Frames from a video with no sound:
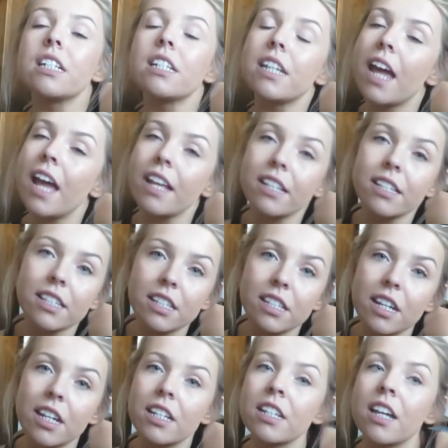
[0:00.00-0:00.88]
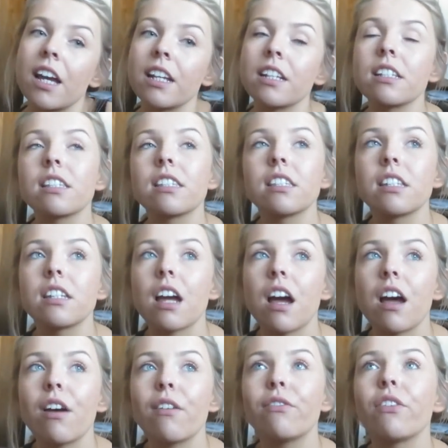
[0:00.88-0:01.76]
testing and
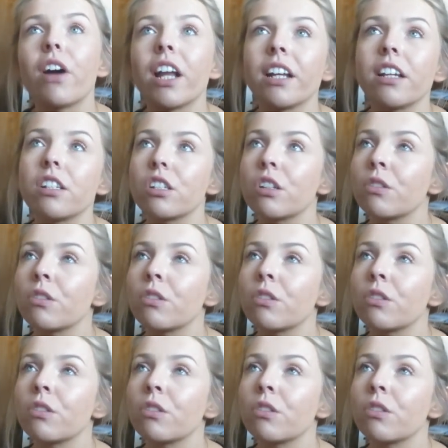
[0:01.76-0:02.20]
stuff and I